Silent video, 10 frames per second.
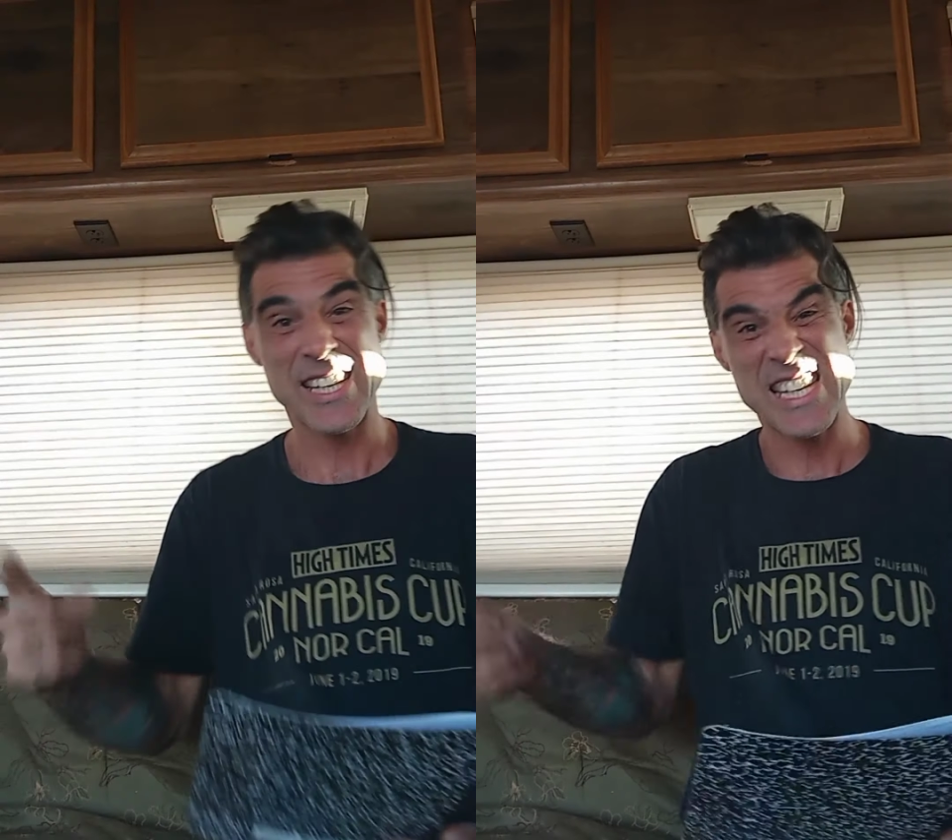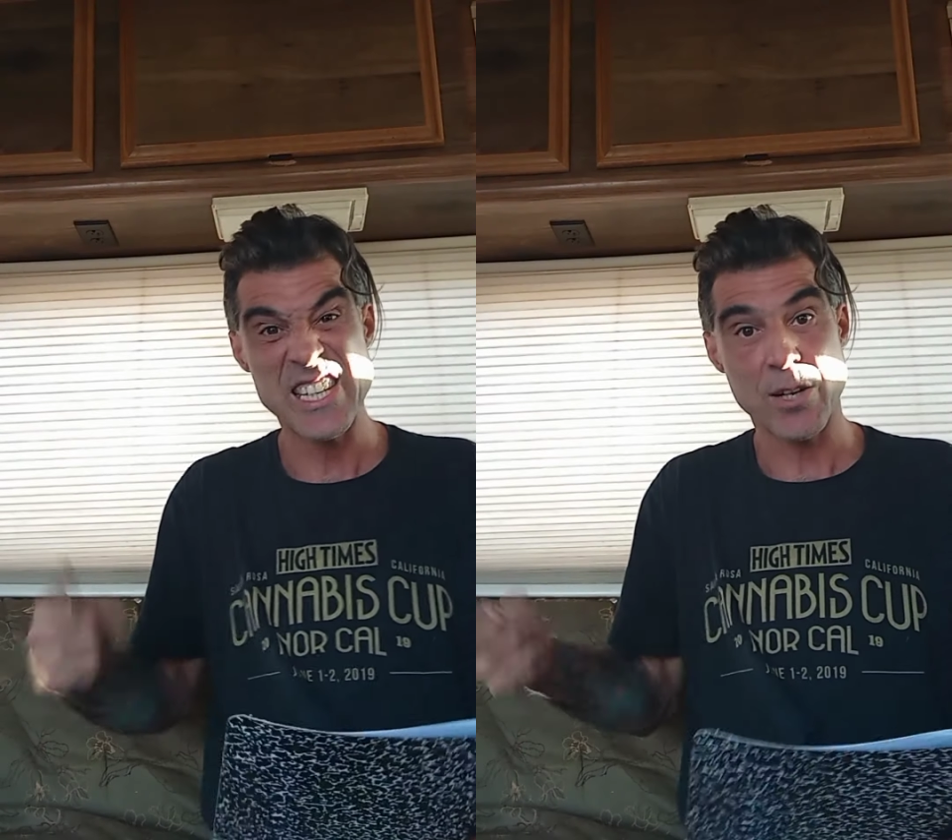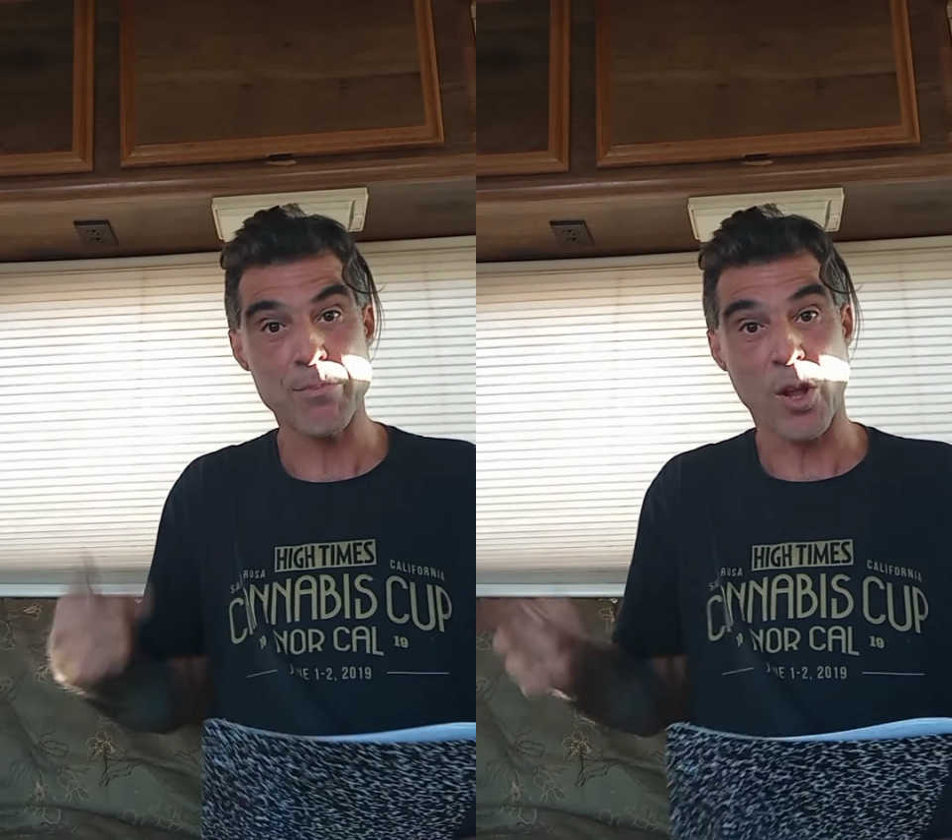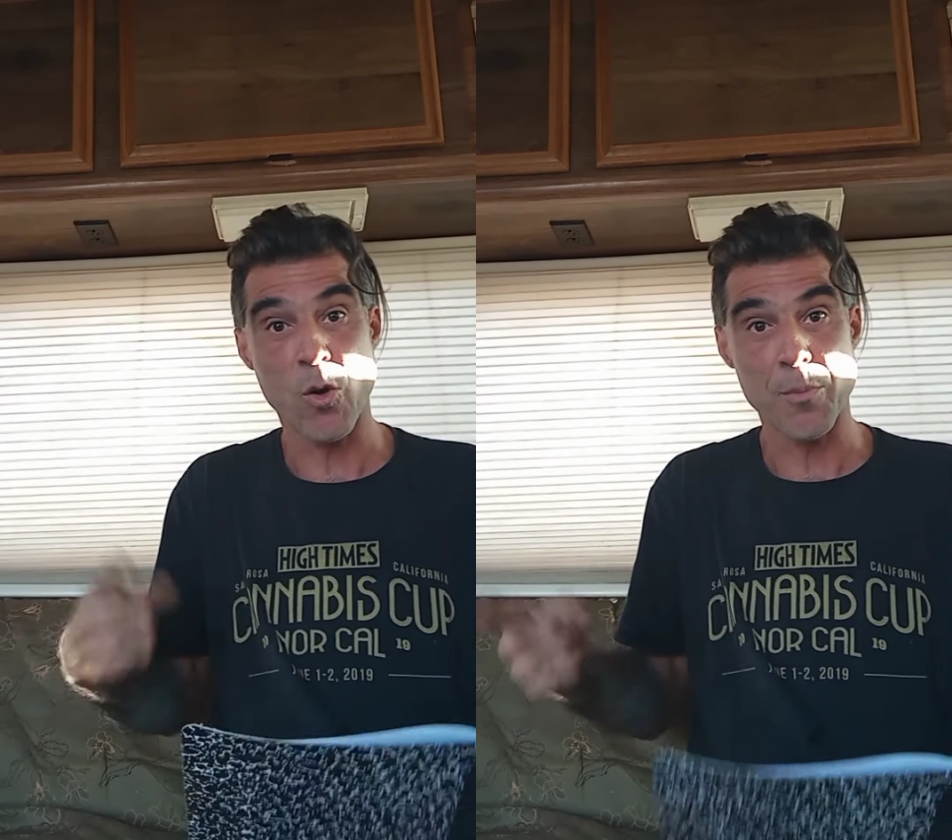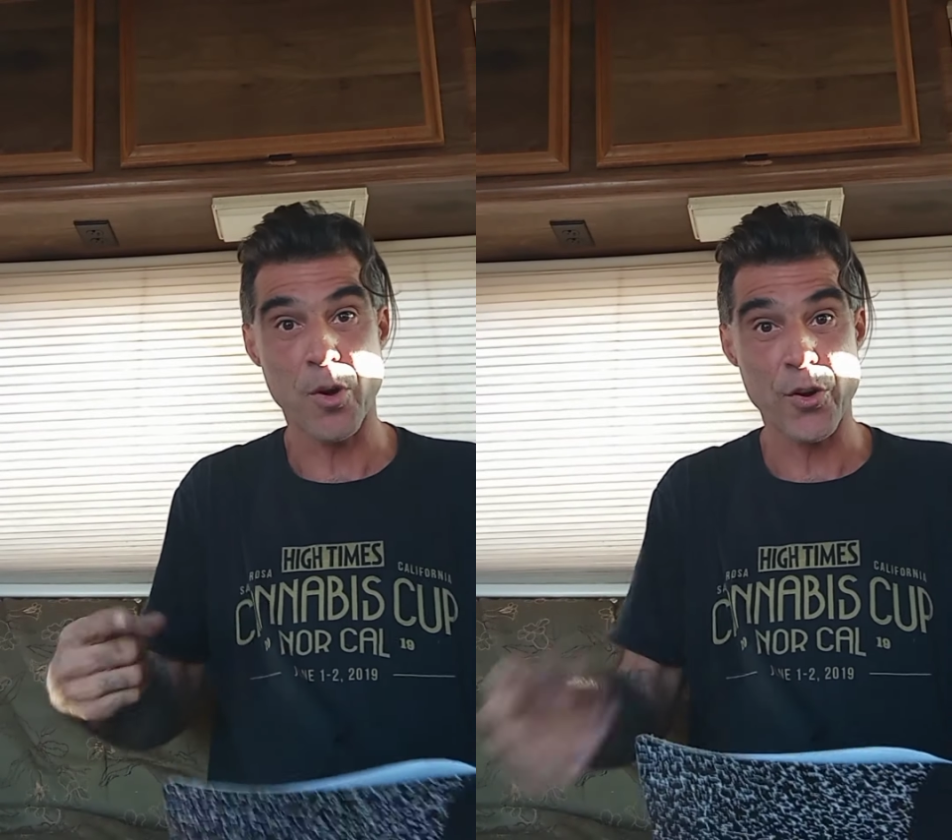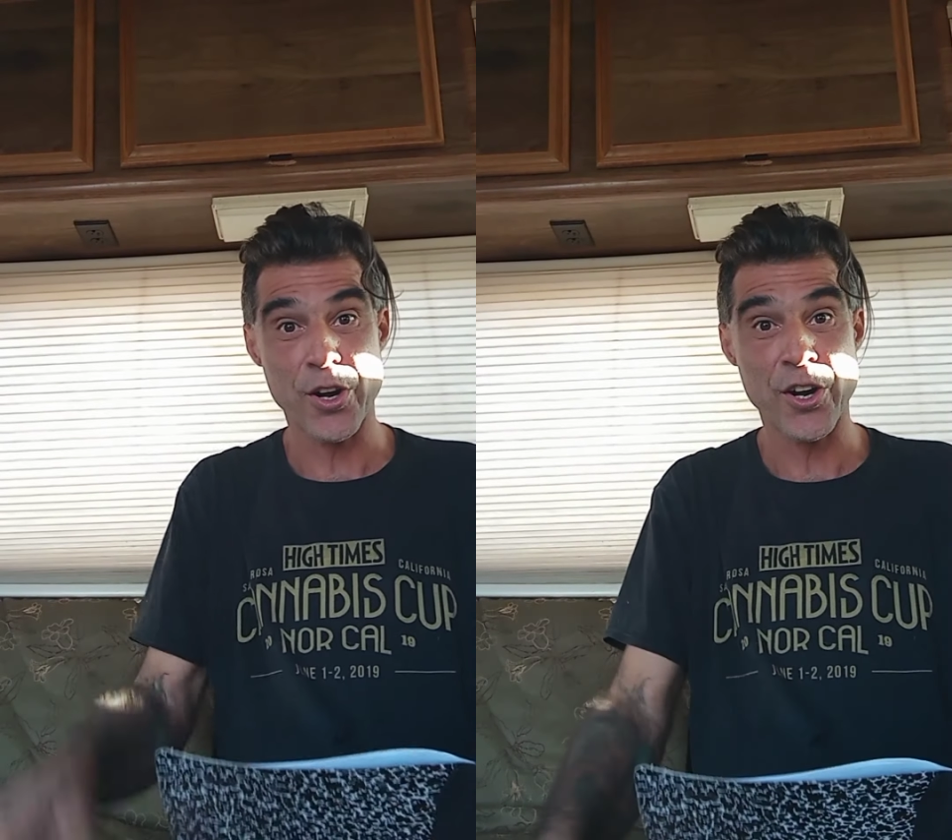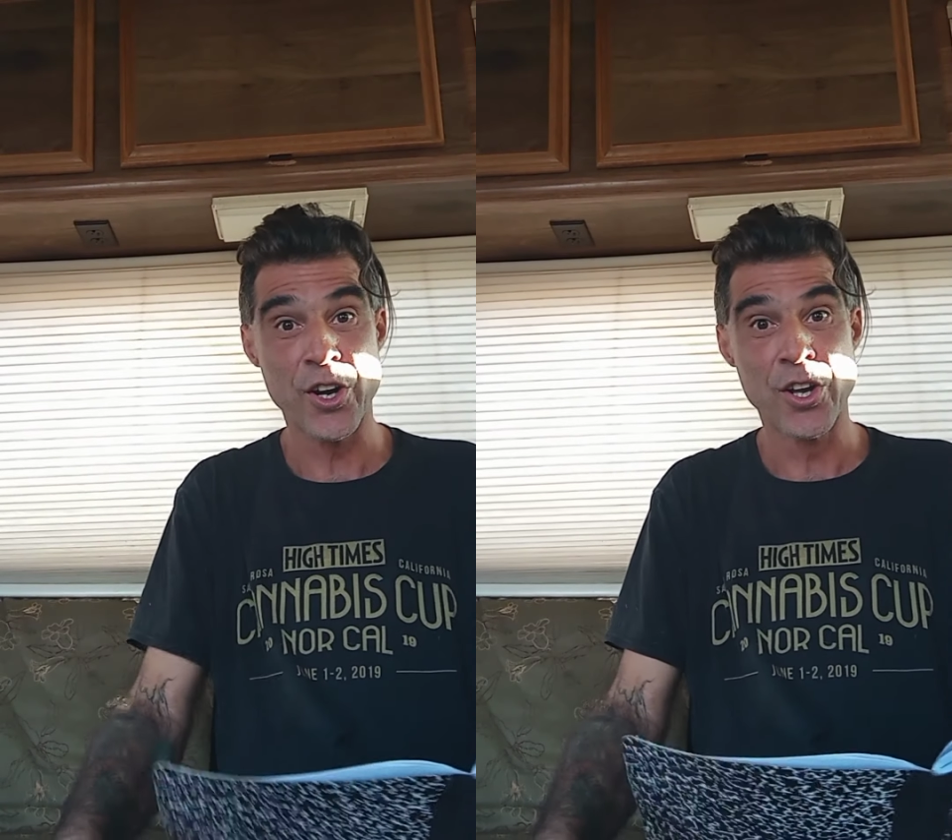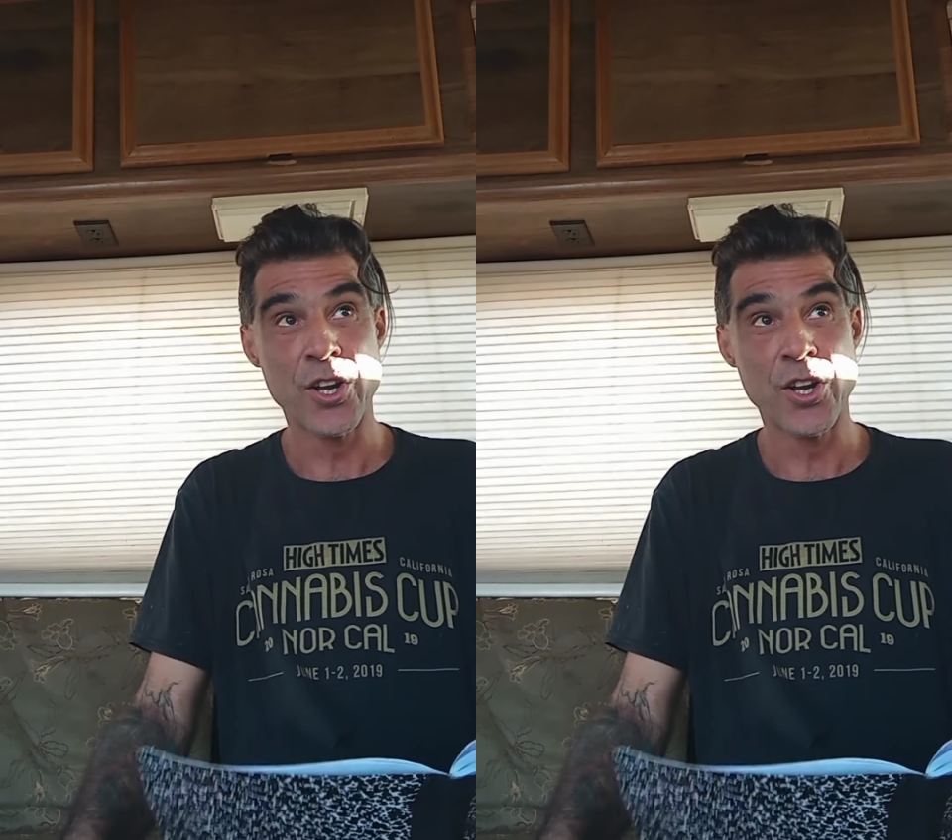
heater blower motor,